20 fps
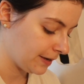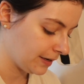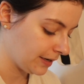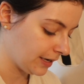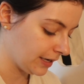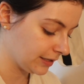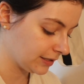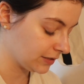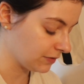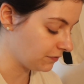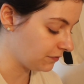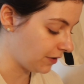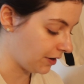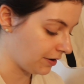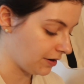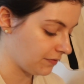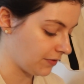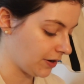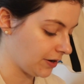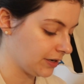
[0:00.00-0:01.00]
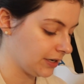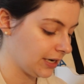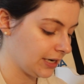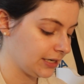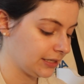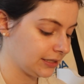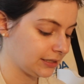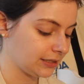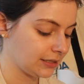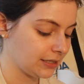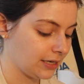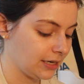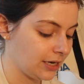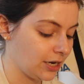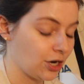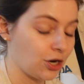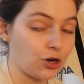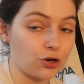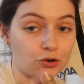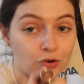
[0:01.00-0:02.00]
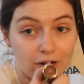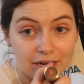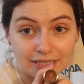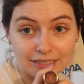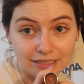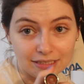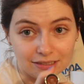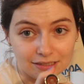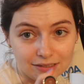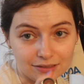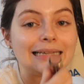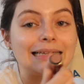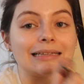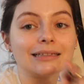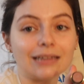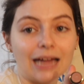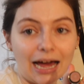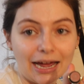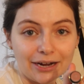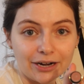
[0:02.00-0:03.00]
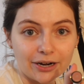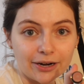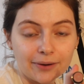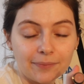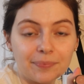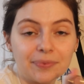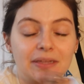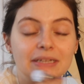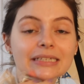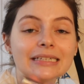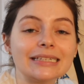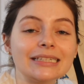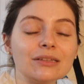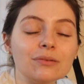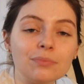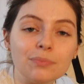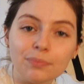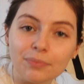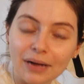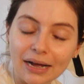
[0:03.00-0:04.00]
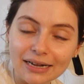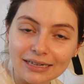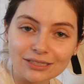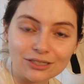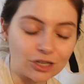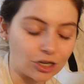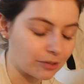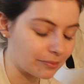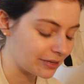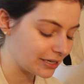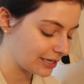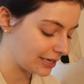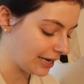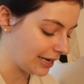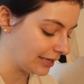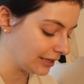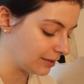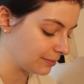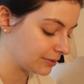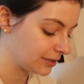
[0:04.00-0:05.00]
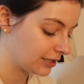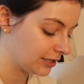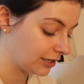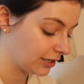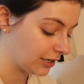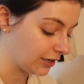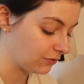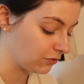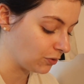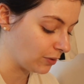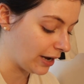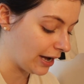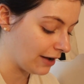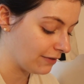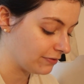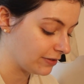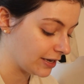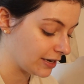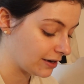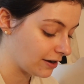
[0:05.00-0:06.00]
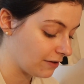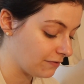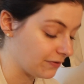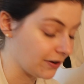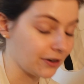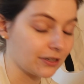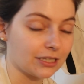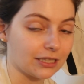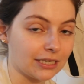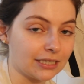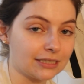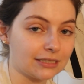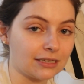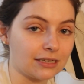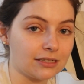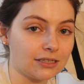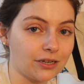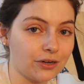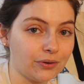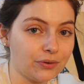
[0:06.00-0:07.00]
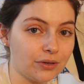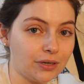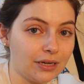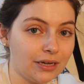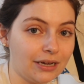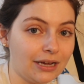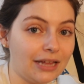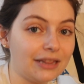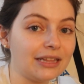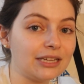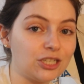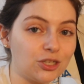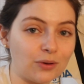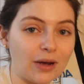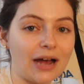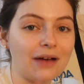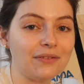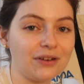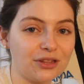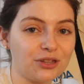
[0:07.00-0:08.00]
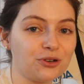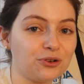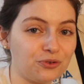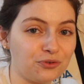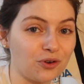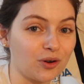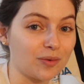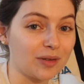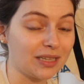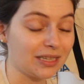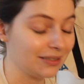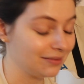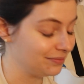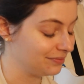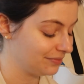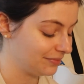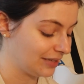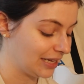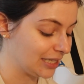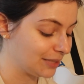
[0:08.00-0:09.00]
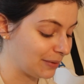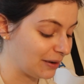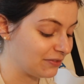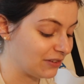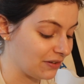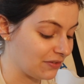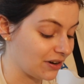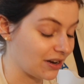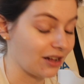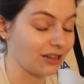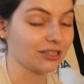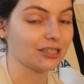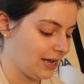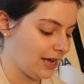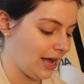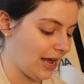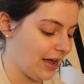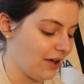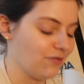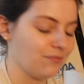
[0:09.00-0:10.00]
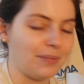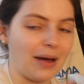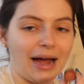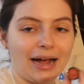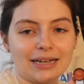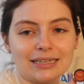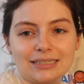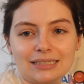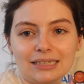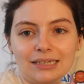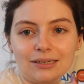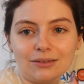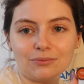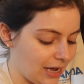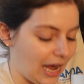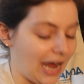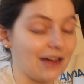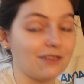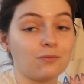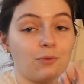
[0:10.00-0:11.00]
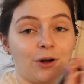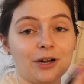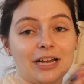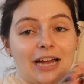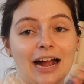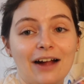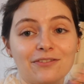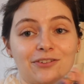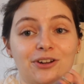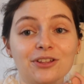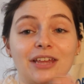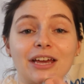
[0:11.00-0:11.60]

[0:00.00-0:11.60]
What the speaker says: It's very, very nice. Crisis, Liar. This is the best Urban Decay lipstick if you have like a fair to light skin tone. They do have it in the new formula. It's my favorite color. I have Backseat. I have Morning After.